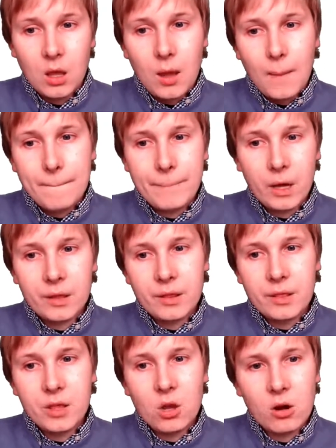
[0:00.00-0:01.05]
But
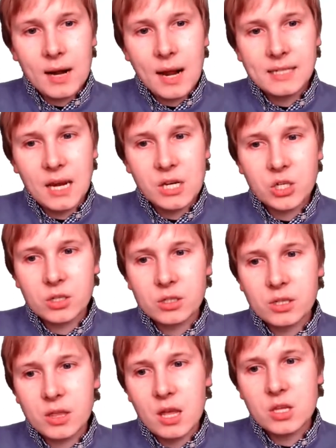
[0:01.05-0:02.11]
the
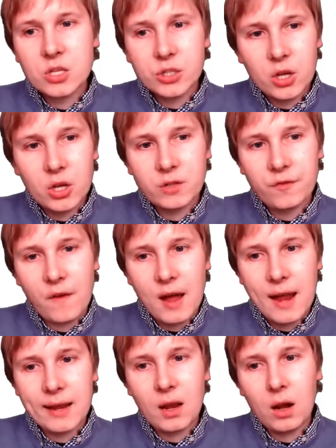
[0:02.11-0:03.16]
organisations that
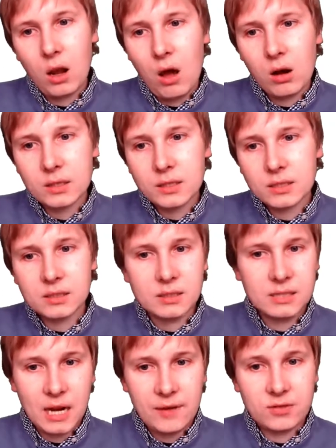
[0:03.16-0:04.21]
certify locks,
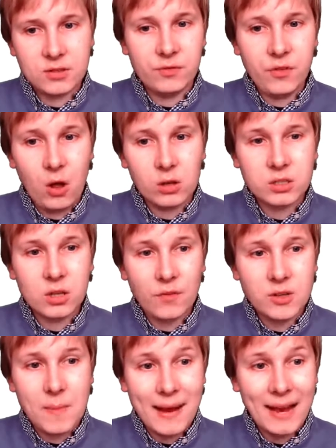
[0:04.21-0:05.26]
safes and vaults
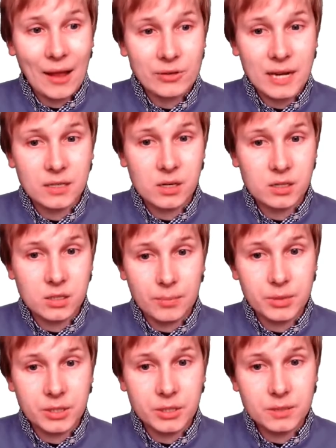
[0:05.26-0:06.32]
often make outdated
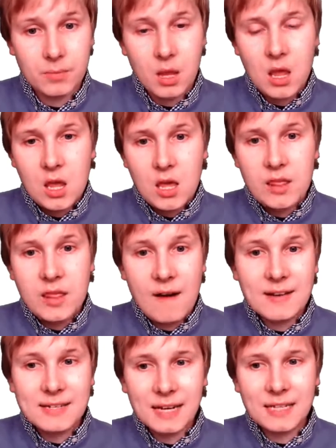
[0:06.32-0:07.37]
assumptions. Their
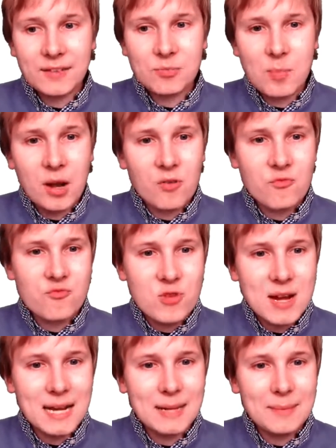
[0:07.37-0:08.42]
incentives may not
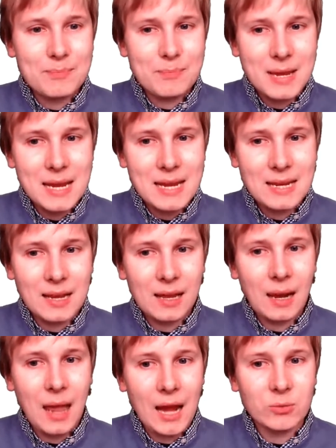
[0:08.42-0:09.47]
really be
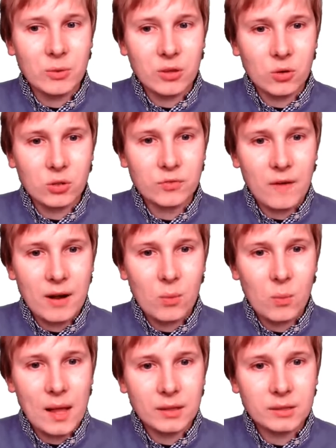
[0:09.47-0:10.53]
aligned with yours very
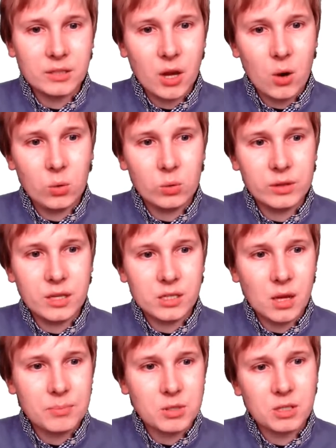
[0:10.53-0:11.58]
well, so the
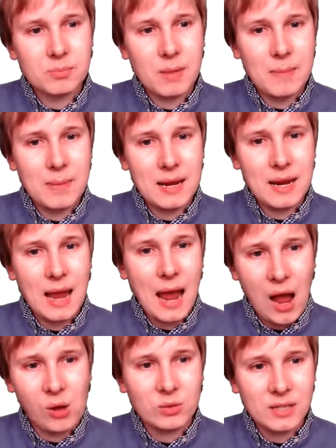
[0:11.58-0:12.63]
assumptions may be
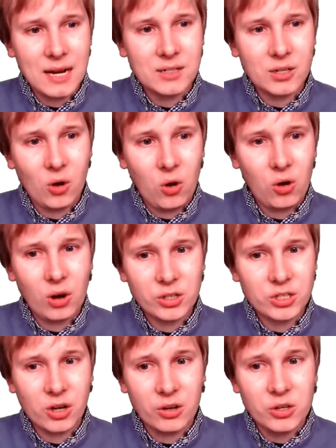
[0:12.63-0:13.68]
outdated or
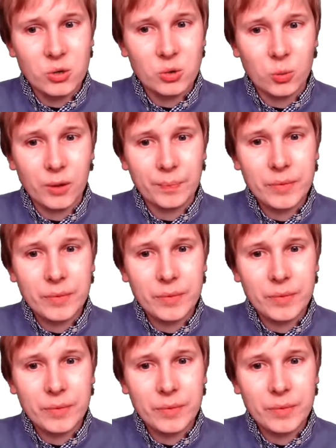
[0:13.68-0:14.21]
just unusual.